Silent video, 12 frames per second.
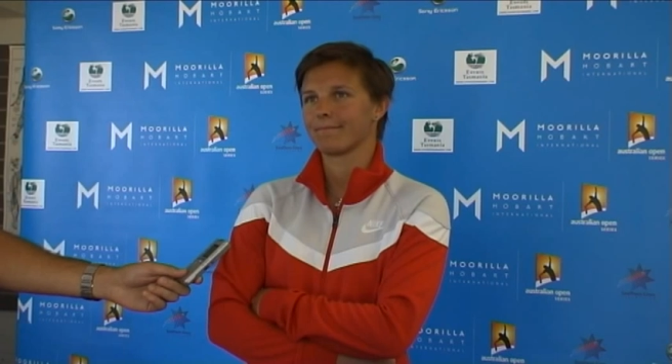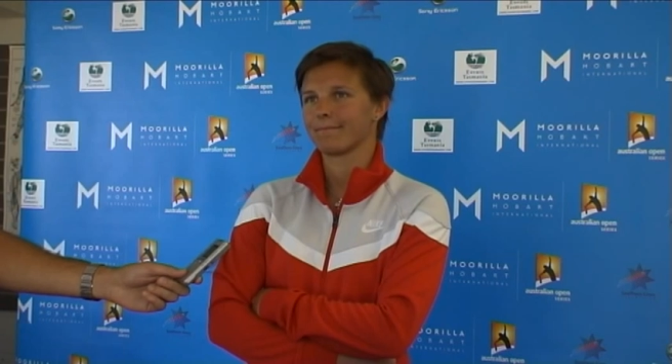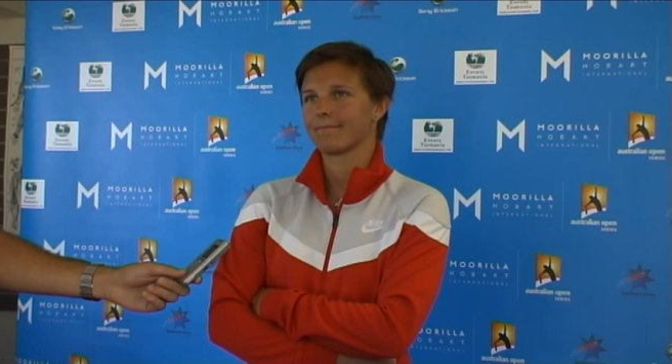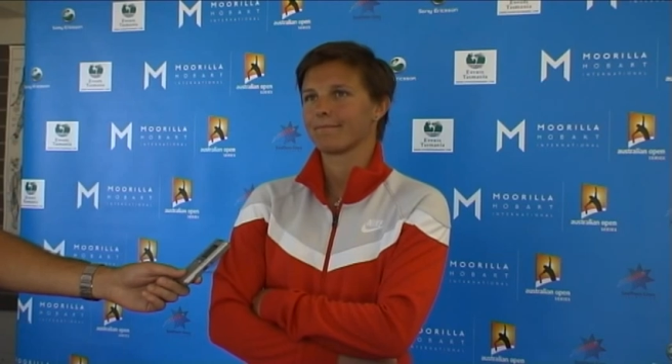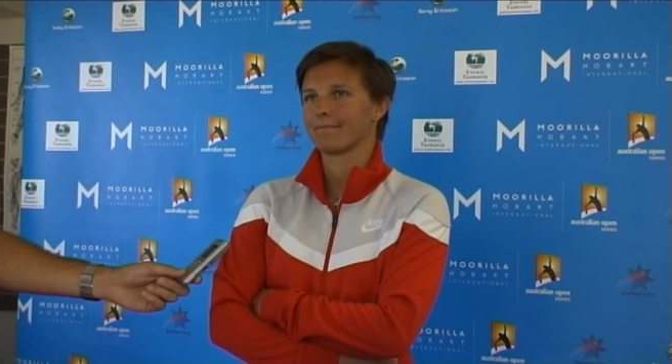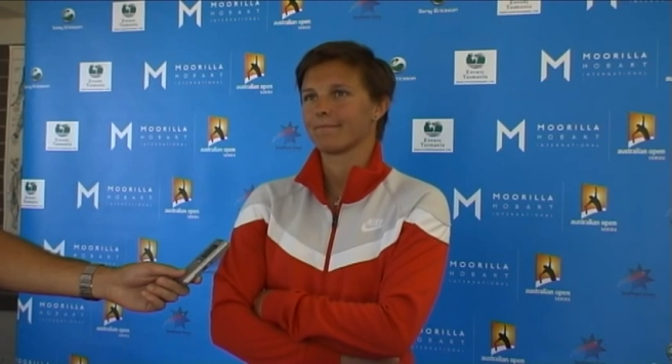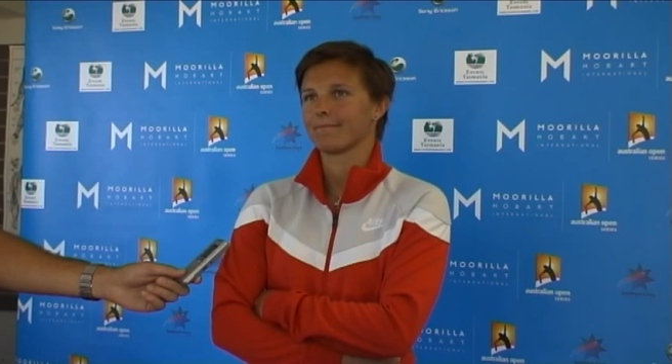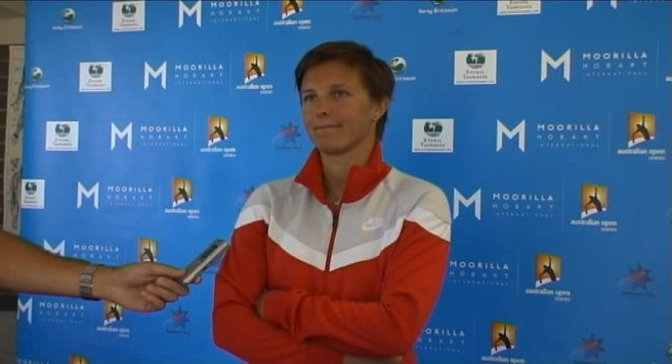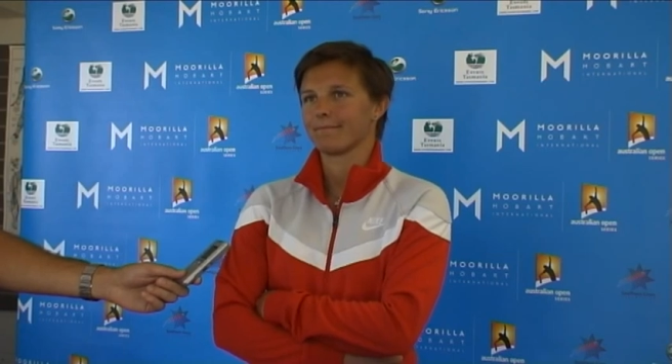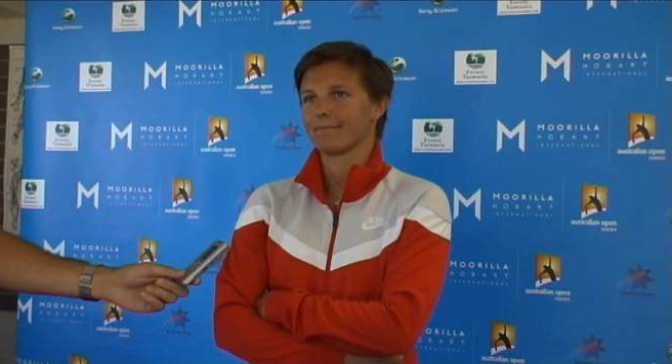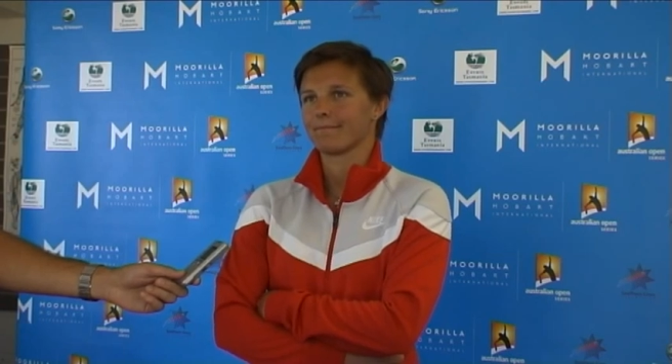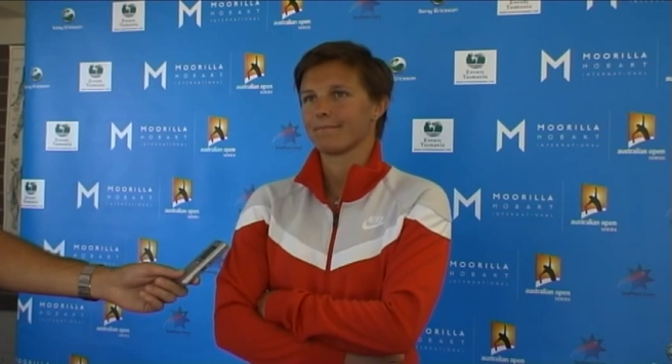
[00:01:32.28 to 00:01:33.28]
the main draw,
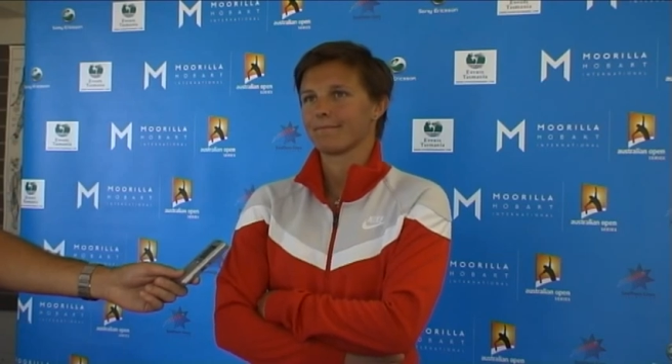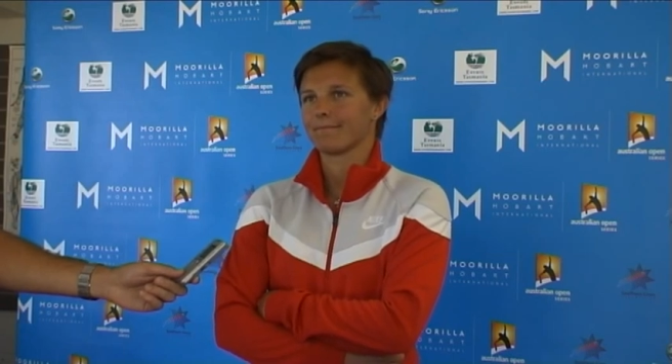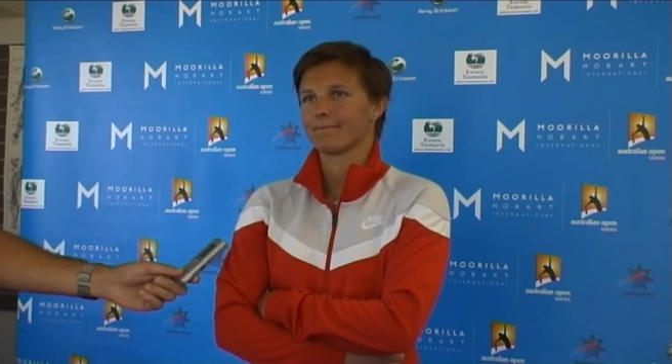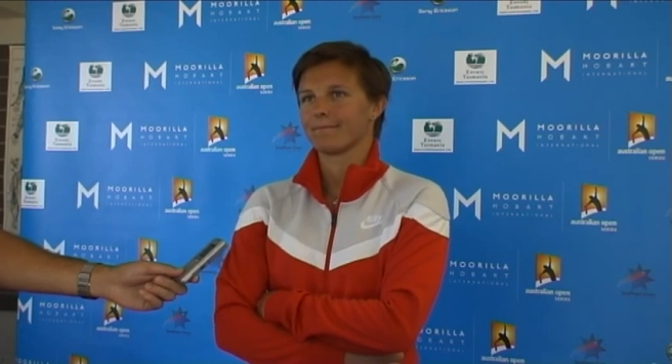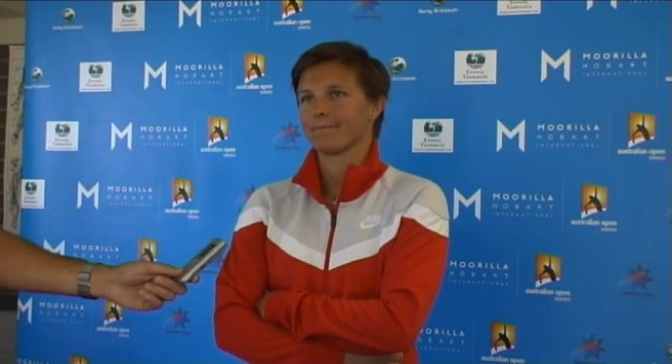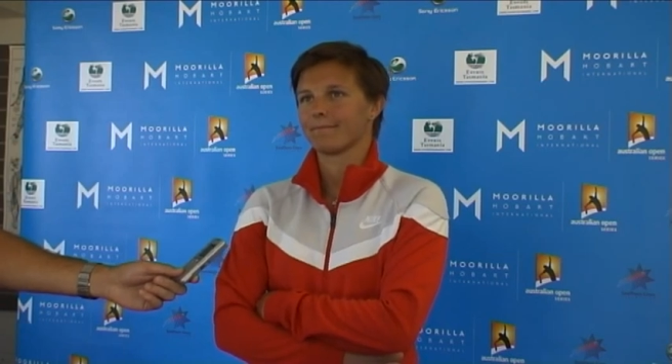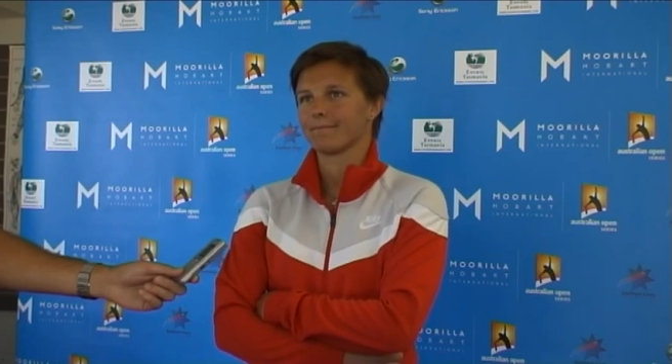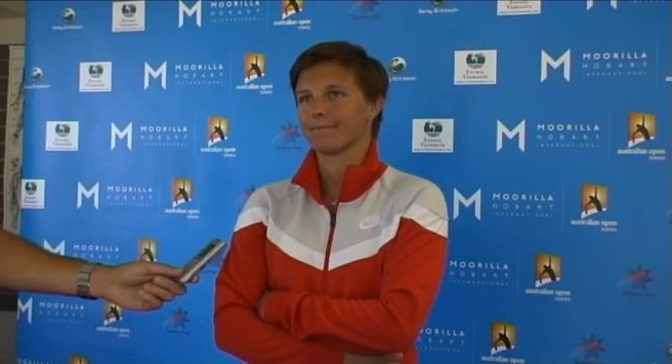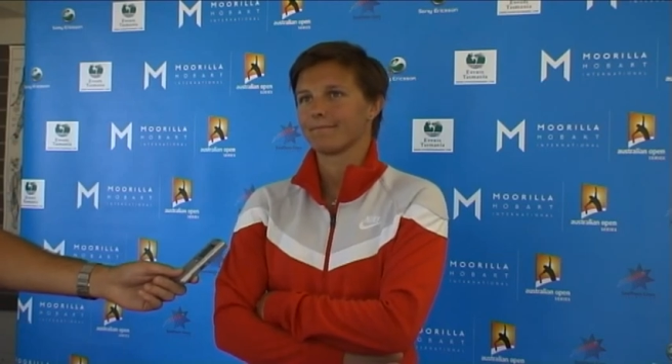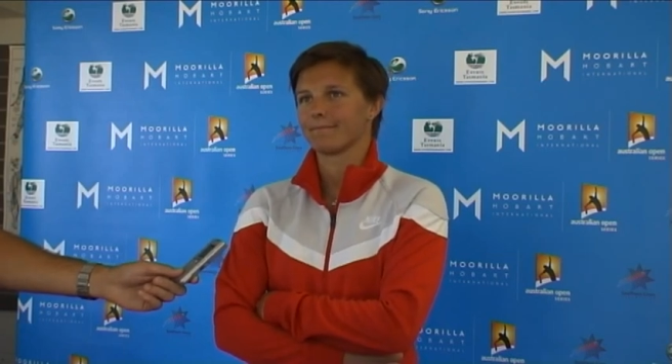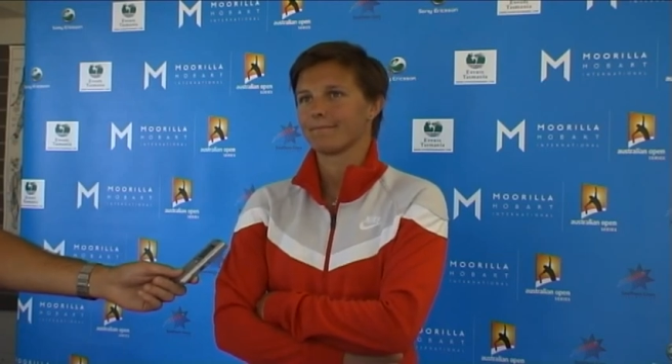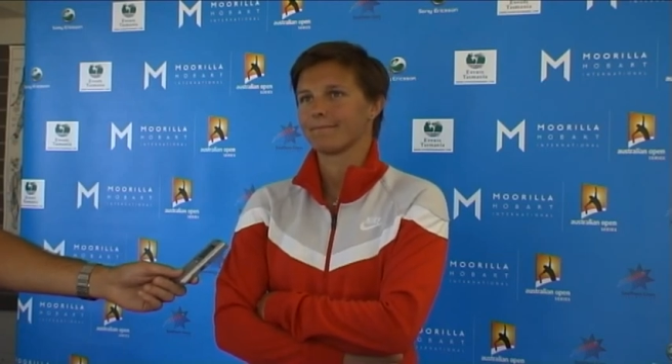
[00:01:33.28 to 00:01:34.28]
or do you pride
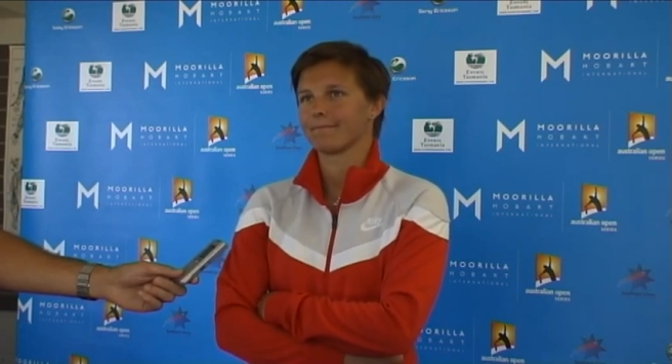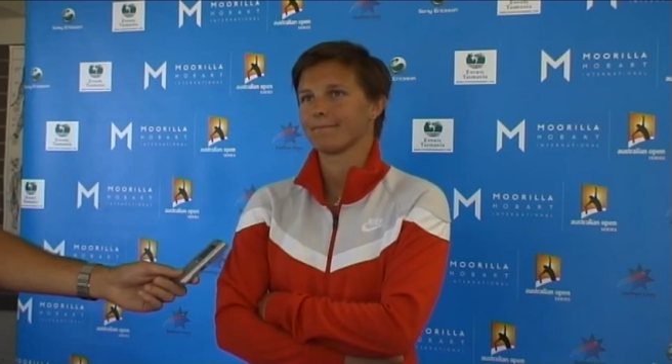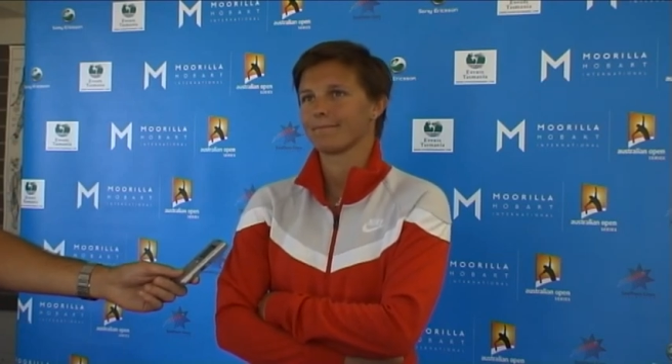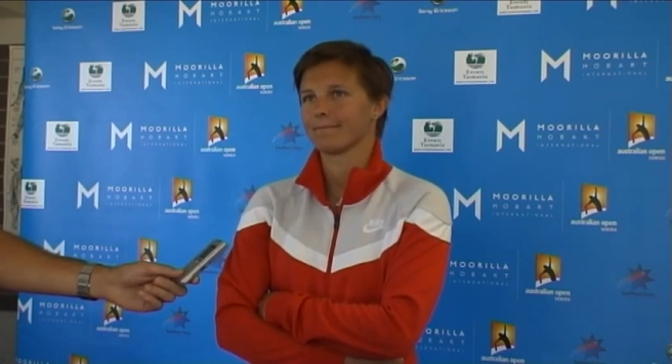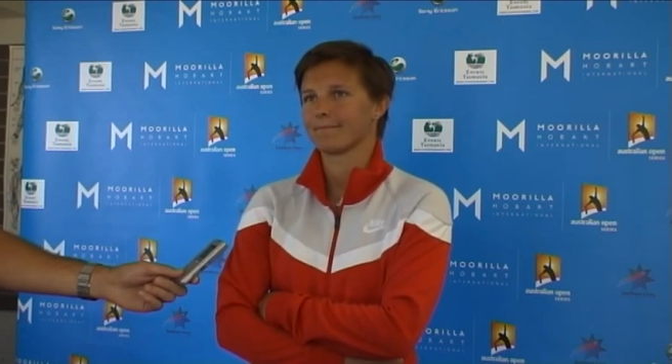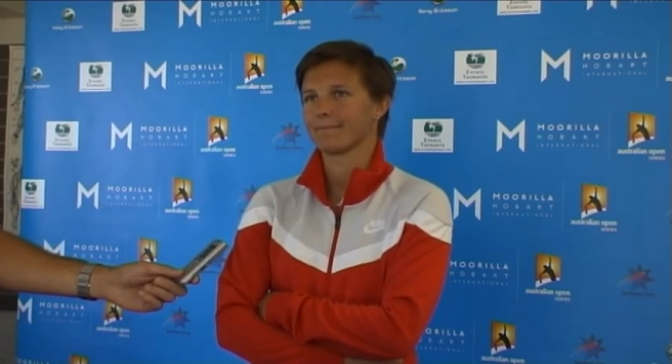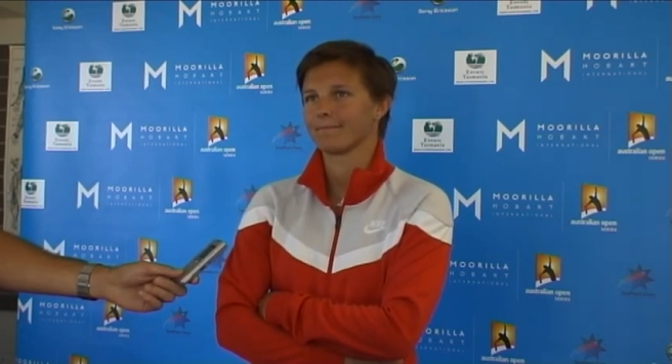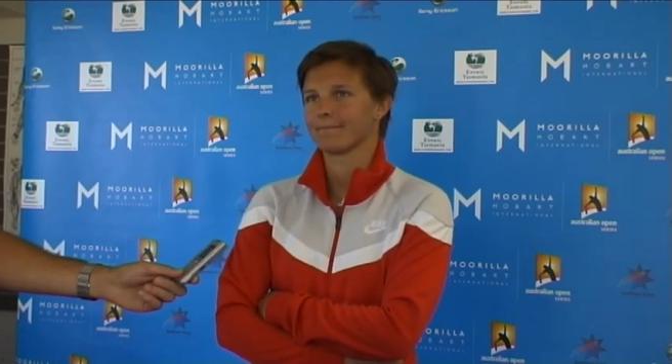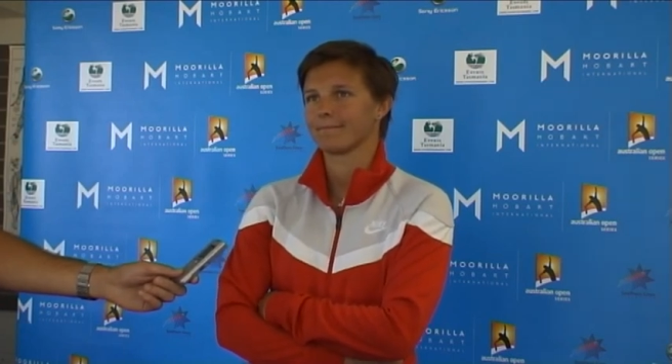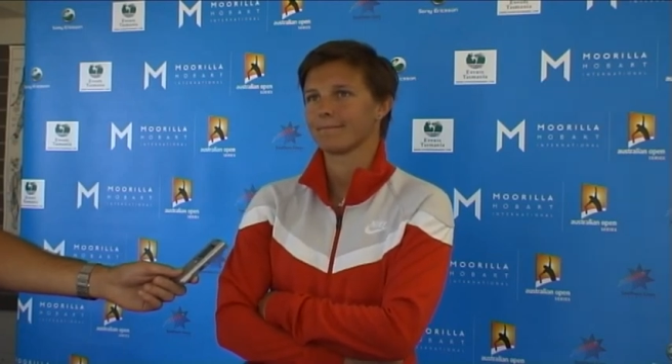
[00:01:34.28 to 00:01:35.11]
yourself on being fit?